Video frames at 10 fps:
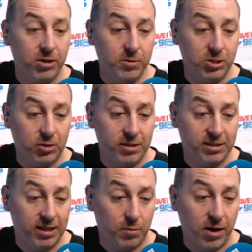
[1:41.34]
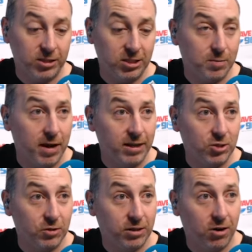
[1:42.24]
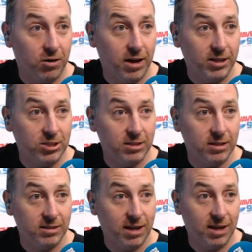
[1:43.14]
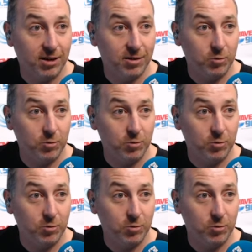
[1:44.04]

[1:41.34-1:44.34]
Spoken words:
enjoy the celebrations, mate. Enjoy the coronation, and we'll